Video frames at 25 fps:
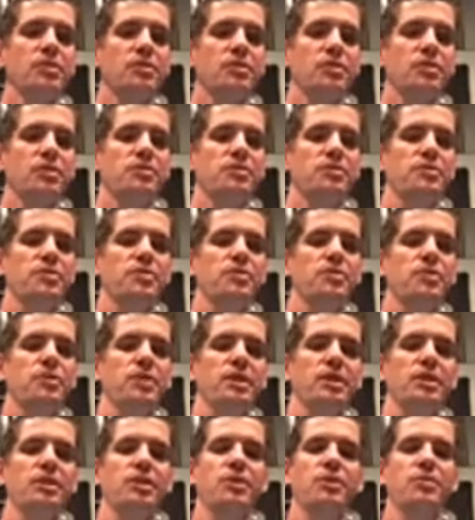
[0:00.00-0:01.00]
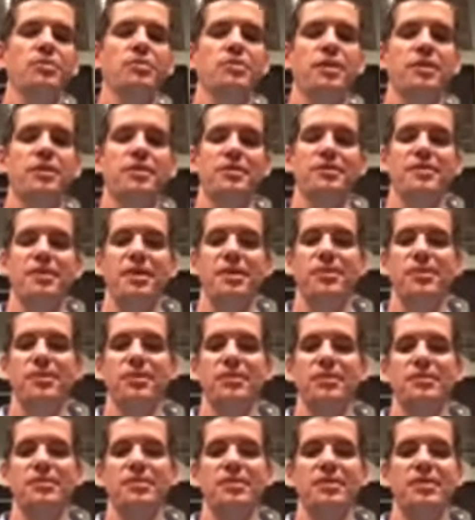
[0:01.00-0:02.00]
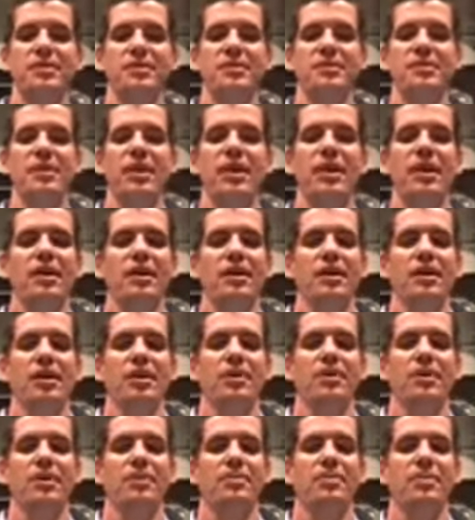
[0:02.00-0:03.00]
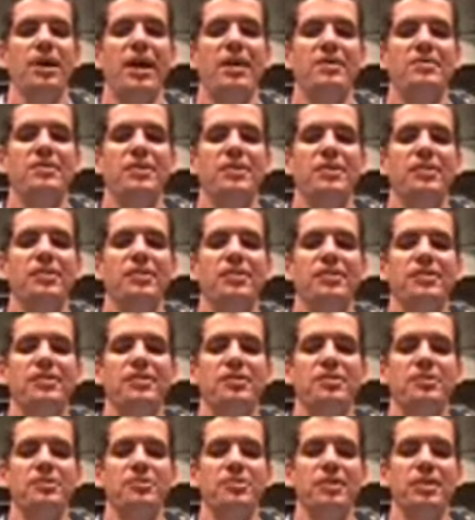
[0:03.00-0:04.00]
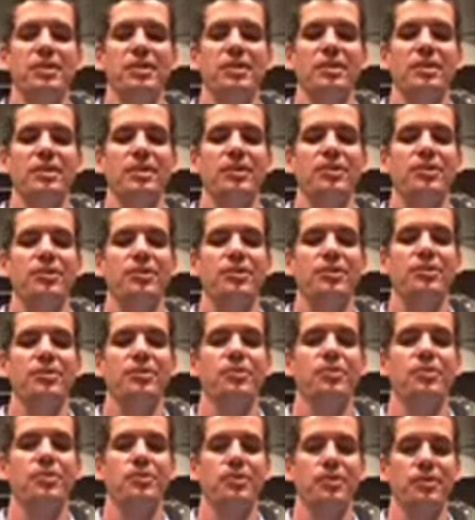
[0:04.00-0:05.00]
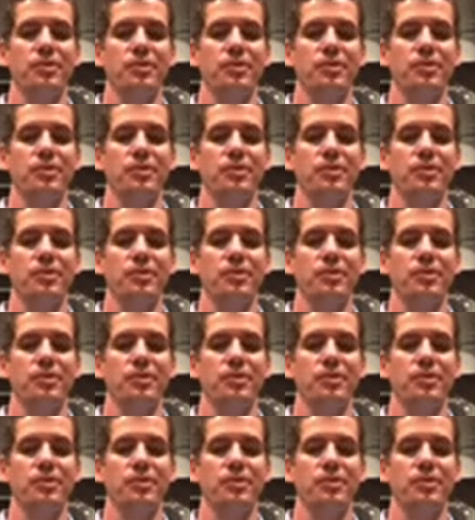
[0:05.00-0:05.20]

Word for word: So he goes on to say what this is. Passing along the street near her corner,